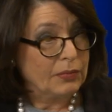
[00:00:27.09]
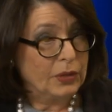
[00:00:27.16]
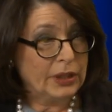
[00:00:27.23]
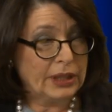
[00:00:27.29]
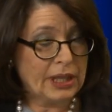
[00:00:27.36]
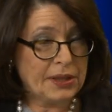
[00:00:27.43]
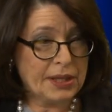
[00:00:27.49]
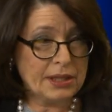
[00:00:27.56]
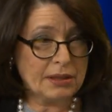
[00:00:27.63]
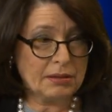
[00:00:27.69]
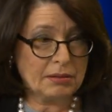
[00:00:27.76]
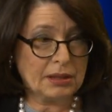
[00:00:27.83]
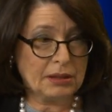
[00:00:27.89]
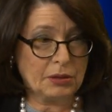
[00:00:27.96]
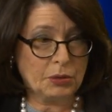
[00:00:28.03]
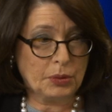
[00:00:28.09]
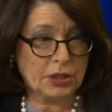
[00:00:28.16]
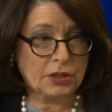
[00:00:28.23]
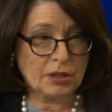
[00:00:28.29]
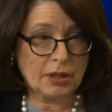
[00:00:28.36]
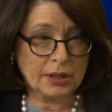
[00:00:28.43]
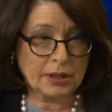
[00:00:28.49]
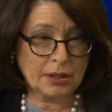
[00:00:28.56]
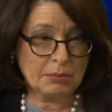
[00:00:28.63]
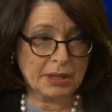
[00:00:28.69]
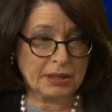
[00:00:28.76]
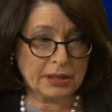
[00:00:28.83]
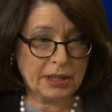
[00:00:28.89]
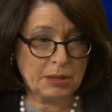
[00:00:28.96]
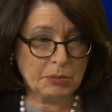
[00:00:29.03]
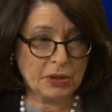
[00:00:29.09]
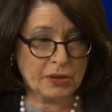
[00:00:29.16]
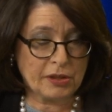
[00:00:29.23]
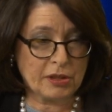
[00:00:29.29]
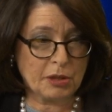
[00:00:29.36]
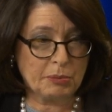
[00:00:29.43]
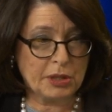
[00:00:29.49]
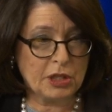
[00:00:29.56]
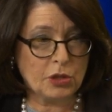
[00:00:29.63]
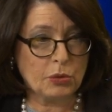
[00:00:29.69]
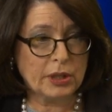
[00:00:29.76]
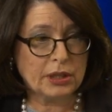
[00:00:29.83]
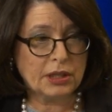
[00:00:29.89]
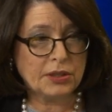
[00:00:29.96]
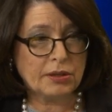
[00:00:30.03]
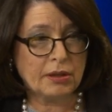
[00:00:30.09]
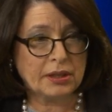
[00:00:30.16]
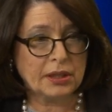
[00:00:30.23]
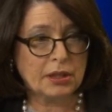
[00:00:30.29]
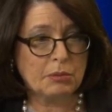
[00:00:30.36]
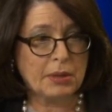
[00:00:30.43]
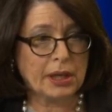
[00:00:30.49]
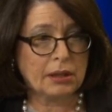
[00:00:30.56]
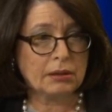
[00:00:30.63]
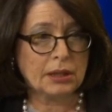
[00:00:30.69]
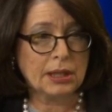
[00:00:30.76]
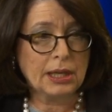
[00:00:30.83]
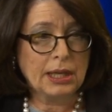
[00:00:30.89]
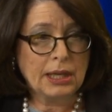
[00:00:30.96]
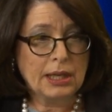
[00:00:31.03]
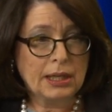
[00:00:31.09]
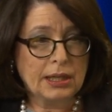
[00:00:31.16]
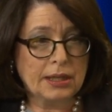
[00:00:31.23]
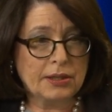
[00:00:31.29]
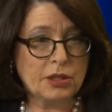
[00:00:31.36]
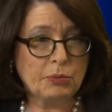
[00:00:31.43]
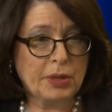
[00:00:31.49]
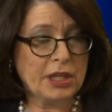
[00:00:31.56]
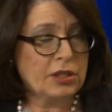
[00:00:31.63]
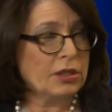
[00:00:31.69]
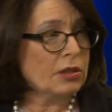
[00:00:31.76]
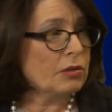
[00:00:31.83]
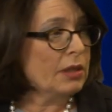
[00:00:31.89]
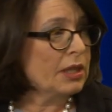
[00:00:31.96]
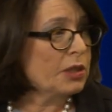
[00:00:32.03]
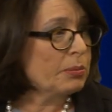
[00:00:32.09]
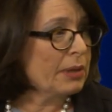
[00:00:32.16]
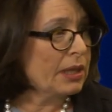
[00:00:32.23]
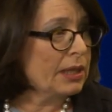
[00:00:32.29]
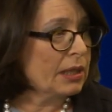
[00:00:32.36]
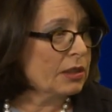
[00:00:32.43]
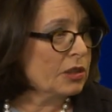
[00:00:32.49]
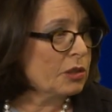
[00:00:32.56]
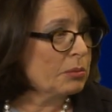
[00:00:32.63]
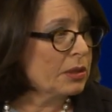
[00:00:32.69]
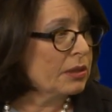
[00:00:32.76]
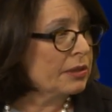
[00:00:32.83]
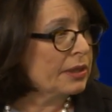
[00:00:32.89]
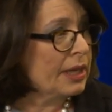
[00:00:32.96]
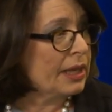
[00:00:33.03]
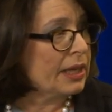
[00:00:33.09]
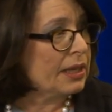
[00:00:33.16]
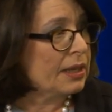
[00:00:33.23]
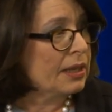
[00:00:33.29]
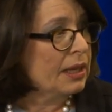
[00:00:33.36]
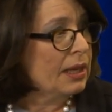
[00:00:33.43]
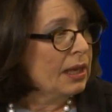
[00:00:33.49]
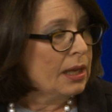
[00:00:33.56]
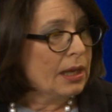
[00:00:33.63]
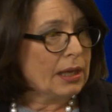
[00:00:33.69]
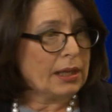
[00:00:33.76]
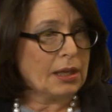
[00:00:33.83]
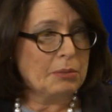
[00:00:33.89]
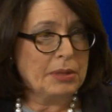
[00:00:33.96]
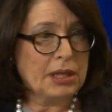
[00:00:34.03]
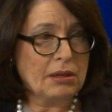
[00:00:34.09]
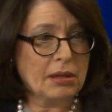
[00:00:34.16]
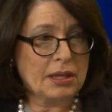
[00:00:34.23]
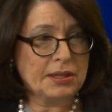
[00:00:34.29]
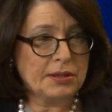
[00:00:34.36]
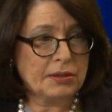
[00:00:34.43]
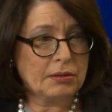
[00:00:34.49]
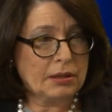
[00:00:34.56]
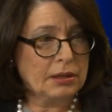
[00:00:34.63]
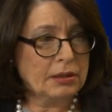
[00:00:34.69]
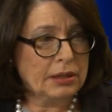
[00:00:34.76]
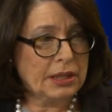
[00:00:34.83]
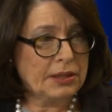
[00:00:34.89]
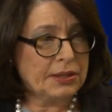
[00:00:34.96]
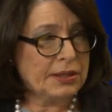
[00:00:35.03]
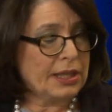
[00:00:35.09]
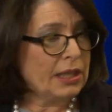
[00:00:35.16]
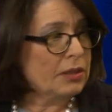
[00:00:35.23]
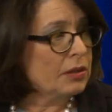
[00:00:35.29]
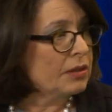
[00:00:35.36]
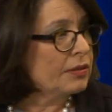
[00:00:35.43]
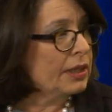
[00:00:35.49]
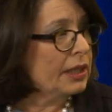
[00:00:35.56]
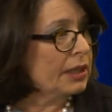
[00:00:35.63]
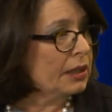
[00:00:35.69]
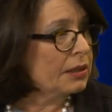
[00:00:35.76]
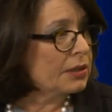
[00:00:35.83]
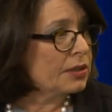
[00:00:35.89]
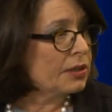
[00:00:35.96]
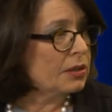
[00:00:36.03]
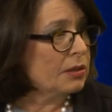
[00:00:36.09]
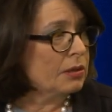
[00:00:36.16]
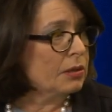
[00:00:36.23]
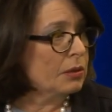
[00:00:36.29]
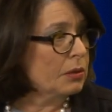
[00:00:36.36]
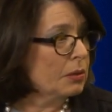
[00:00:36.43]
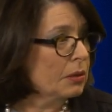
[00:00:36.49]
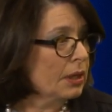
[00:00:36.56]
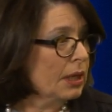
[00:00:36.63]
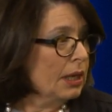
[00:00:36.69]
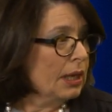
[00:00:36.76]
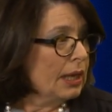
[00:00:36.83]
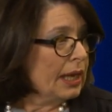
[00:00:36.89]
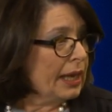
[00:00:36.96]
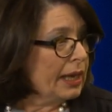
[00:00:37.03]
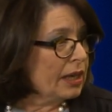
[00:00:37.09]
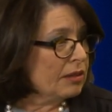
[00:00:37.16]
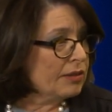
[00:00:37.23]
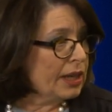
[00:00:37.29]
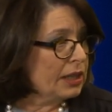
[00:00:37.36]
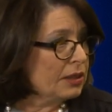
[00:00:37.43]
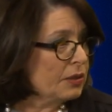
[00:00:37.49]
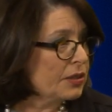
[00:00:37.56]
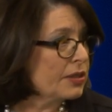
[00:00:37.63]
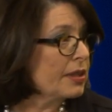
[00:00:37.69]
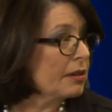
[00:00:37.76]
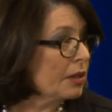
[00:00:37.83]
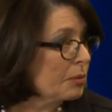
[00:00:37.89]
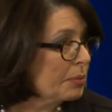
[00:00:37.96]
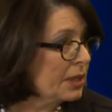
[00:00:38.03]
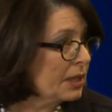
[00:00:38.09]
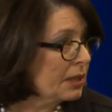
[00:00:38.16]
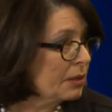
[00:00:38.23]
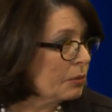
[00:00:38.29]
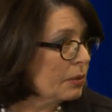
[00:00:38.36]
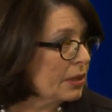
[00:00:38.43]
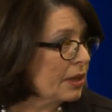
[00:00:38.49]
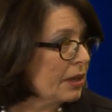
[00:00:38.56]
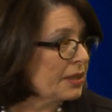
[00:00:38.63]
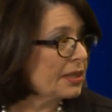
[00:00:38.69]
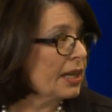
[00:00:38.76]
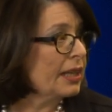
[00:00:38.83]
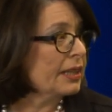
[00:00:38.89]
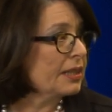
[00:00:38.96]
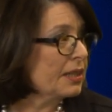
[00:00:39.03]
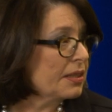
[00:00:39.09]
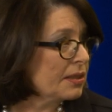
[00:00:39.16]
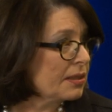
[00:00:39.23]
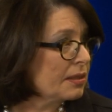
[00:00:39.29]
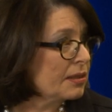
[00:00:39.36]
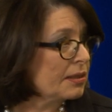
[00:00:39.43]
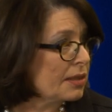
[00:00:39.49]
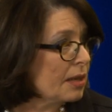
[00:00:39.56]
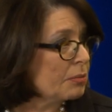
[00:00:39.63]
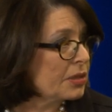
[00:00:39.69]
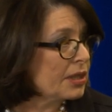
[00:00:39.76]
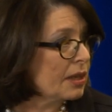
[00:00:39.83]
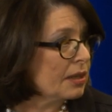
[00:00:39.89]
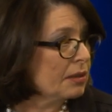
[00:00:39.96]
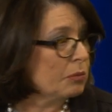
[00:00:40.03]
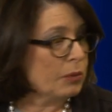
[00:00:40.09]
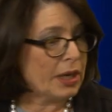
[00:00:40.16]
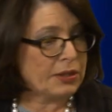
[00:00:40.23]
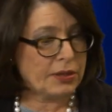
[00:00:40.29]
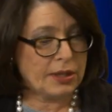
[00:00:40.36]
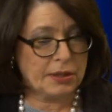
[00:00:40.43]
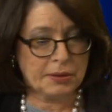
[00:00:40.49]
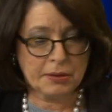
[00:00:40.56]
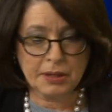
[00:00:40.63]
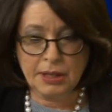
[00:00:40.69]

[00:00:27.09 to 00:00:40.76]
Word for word: Well, I think you know, when you're talking about chemotherapy, you're really talking about is the patient transplant eligible or not? Uh, because clearly the standard of care is to have high dose therapy with autologous stem cell rescue.